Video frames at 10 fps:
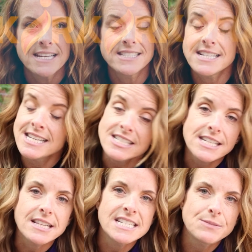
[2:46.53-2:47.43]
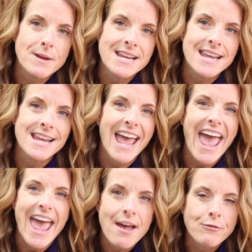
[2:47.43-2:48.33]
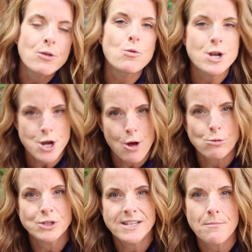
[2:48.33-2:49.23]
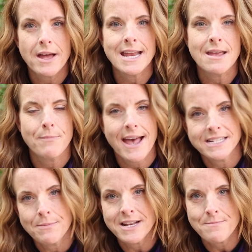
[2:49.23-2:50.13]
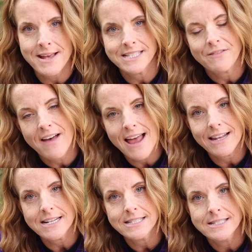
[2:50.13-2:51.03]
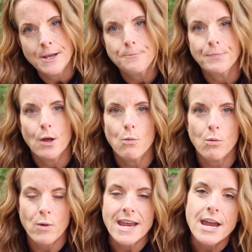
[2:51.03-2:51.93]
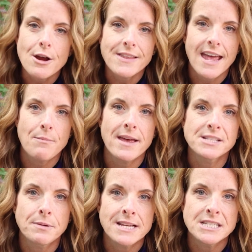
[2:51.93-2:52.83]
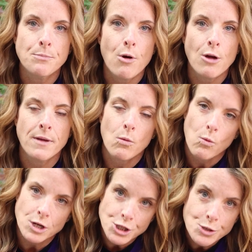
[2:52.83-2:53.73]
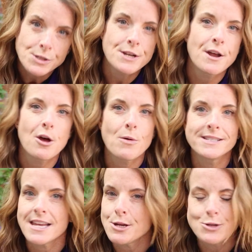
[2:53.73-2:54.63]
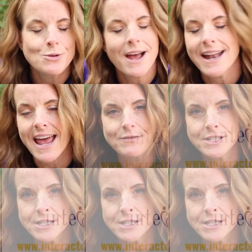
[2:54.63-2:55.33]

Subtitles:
Statistically speaking, everyone knows somebody impacted by domestic violence. What we here at the Apex Police Department want you to know is that you do not have to